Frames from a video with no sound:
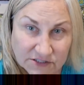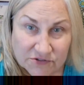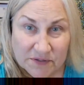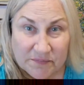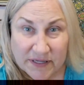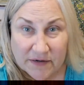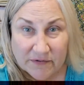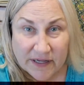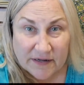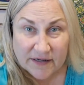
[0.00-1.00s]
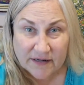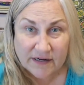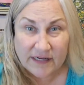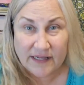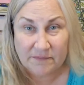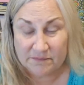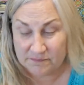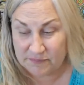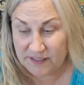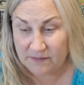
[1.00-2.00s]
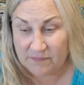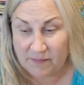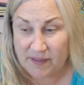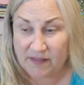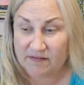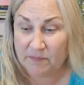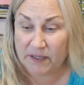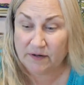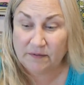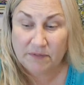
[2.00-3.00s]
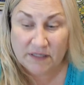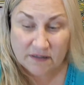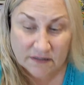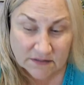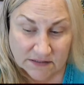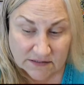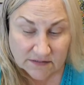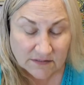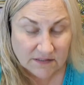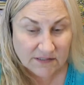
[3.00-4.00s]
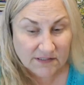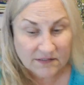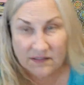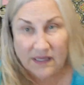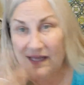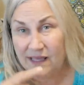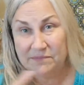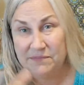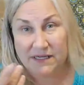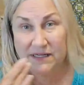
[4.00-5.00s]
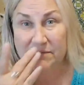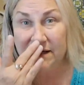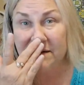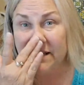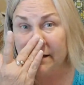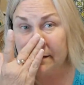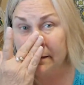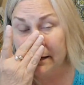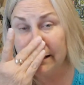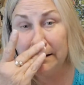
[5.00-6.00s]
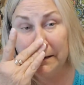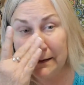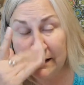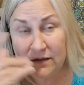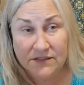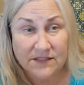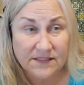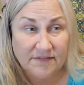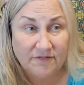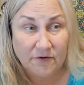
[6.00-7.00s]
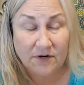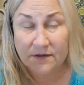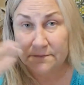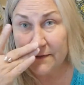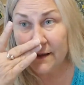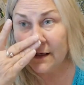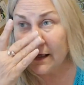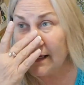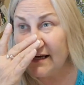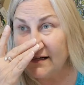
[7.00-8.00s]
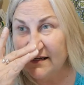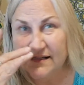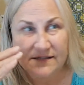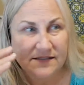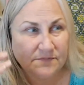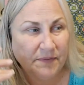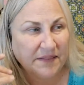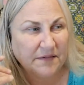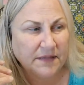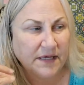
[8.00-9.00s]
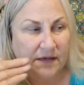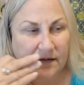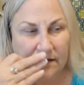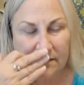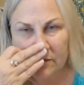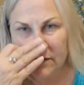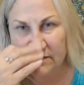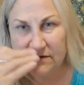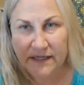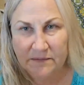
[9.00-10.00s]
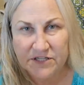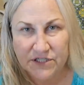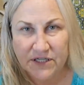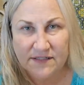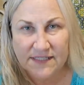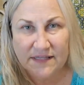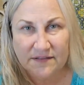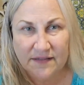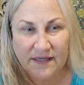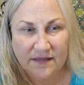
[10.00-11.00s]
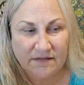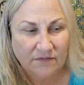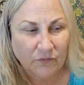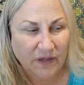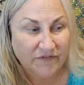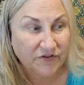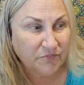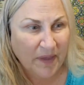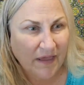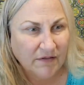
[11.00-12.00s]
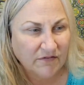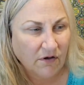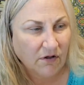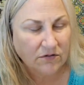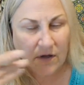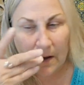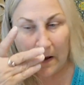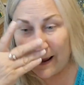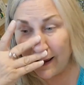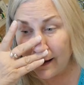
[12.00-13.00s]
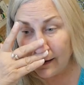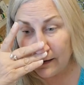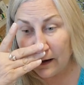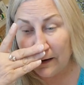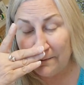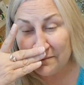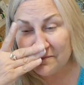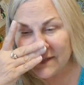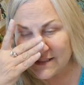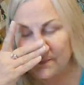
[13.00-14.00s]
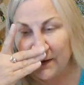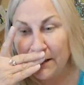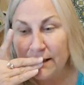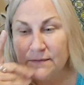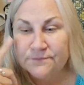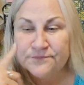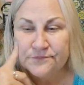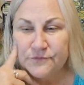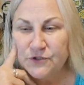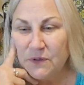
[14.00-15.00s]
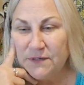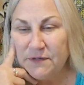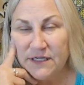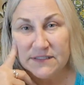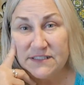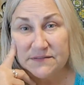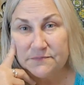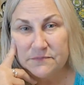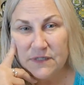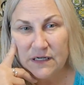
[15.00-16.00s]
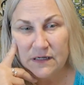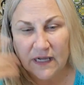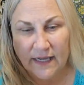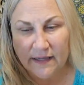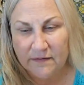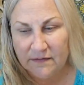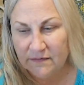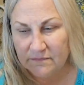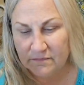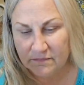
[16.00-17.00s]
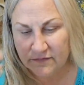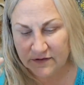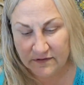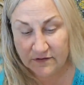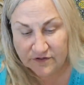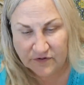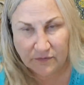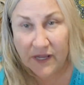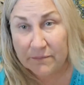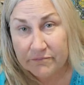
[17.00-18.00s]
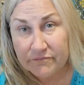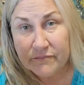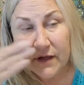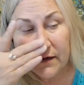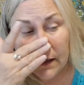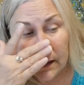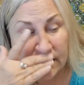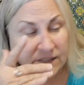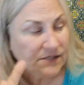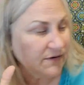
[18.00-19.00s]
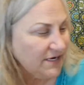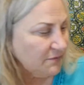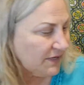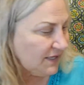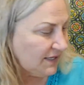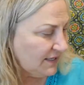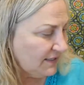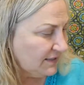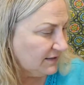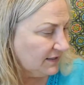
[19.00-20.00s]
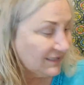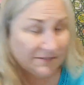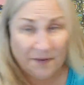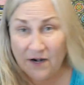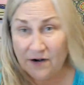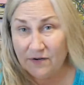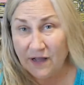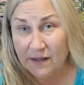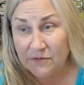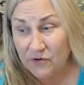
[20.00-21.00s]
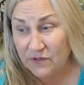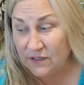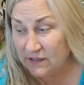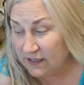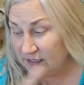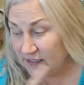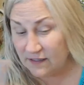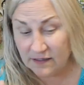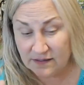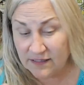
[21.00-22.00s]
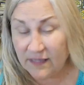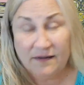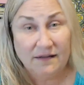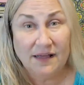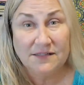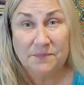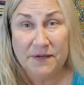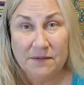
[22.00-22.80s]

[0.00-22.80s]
dream pet reindeer and I'm peeing my pants about it because I, am not going to be able to get to it it closes at four and it's by the lake, Lake Michigan. It's on the lake at Whitefish Bay, it's called. And um, that's probably 20 minutes. And I, there's no way. So, anyway, and tomorrow I'm going at nine o'clock to pick